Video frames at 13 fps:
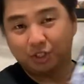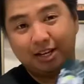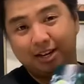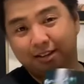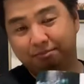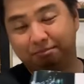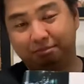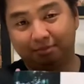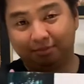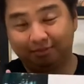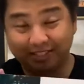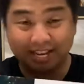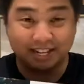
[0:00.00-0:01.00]
the
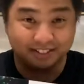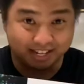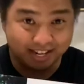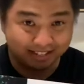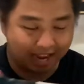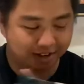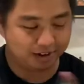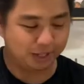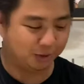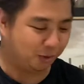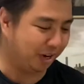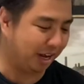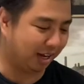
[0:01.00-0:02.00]
T N T, Tanqueray
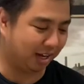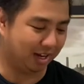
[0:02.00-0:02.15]
Tonic.